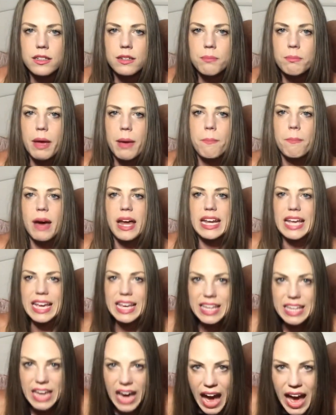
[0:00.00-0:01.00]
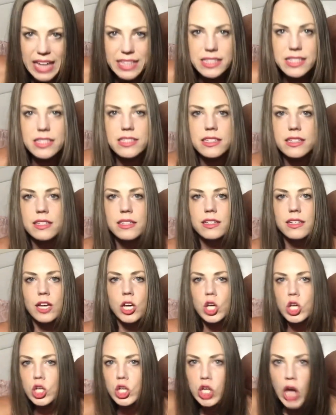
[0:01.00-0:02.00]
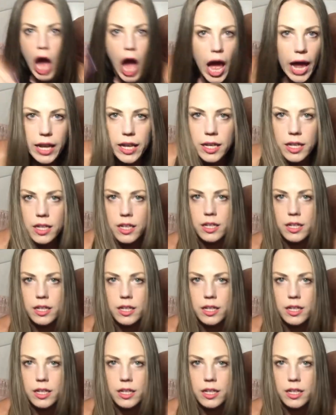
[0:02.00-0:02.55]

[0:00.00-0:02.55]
My money cut Gone.